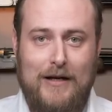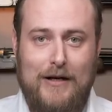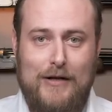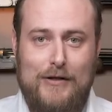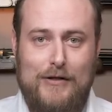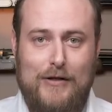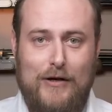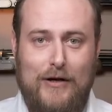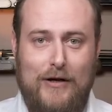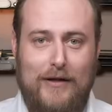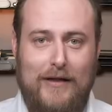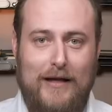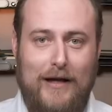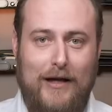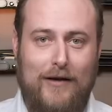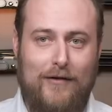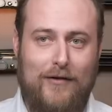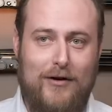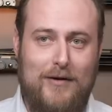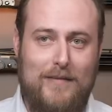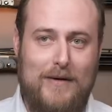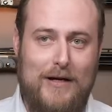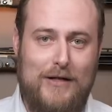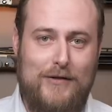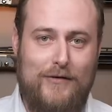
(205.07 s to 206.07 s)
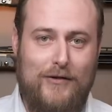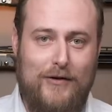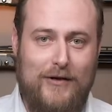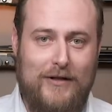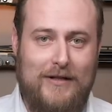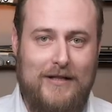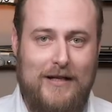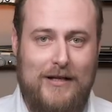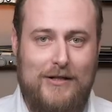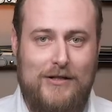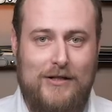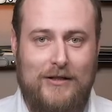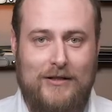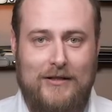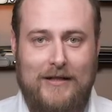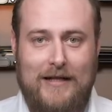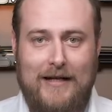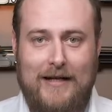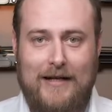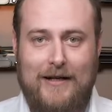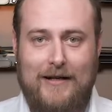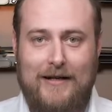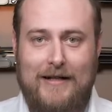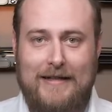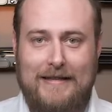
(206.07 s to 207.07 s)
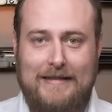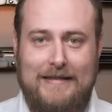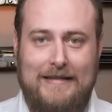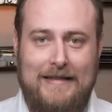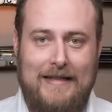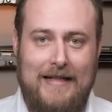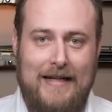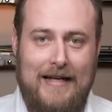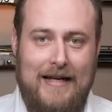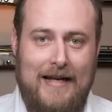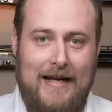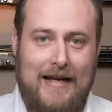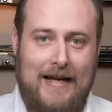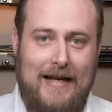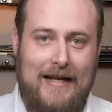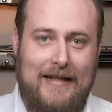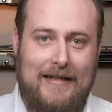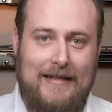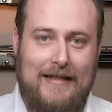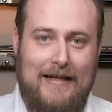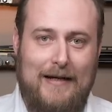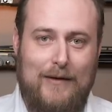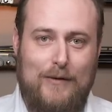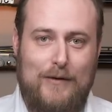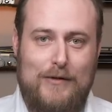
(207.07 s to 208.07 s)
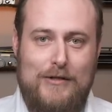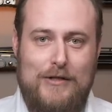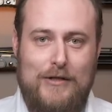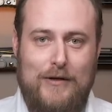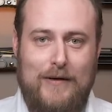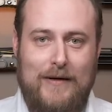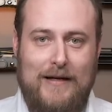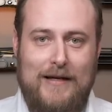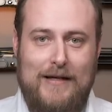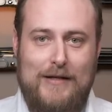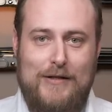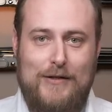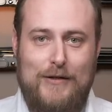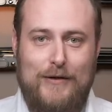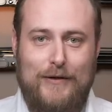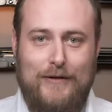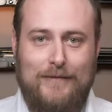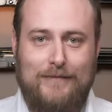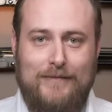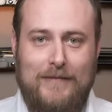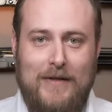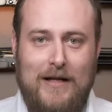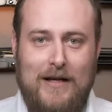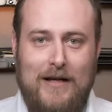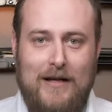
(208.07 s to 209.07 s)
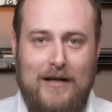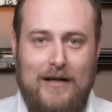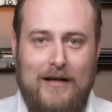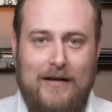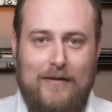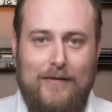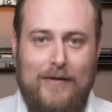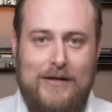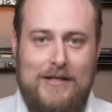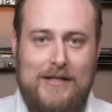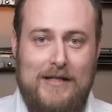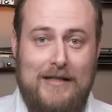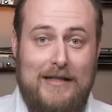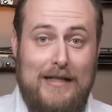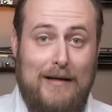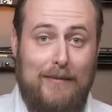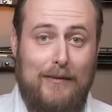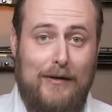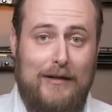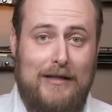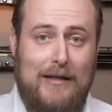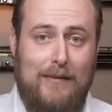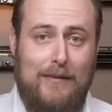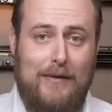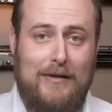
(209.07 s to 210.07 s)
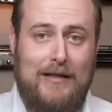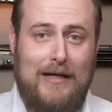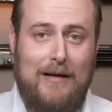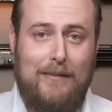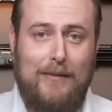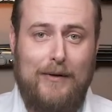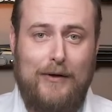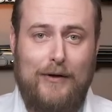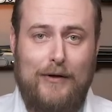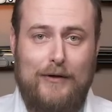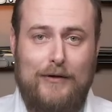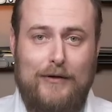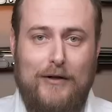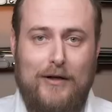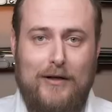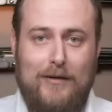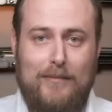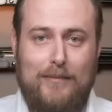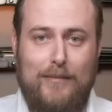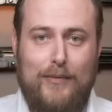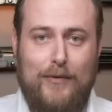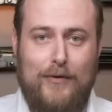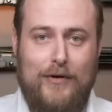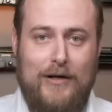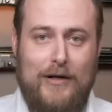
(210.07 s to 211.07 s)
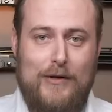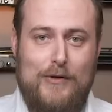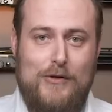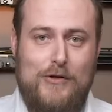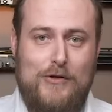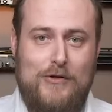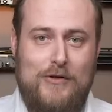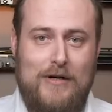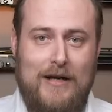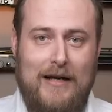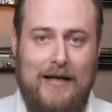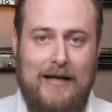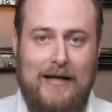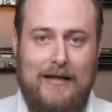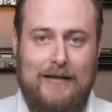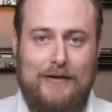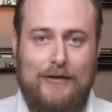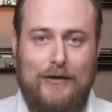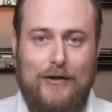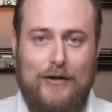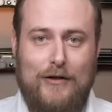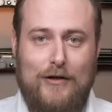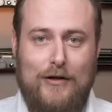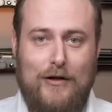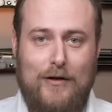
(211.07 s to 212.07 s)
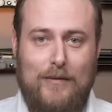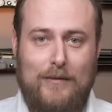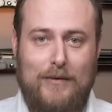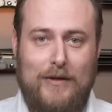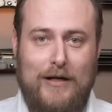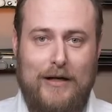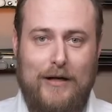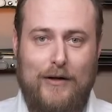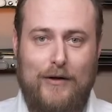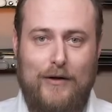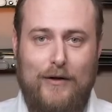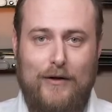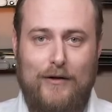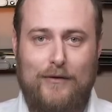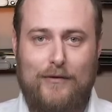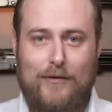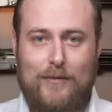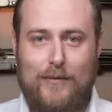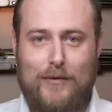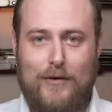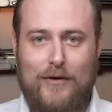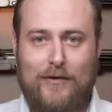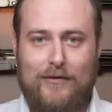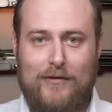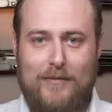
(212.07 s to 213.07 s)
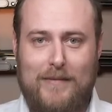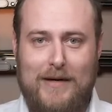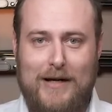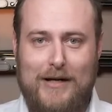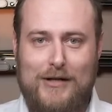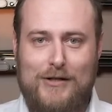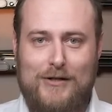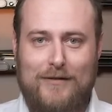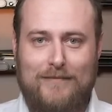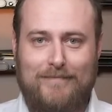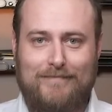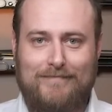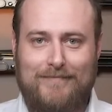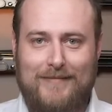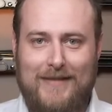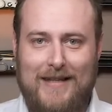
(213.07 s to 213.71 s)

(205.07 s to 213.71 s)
So thank you very much for your attention today, guys, and we'll see you again soon. Visit www.berettaaustralia.com.au for more information.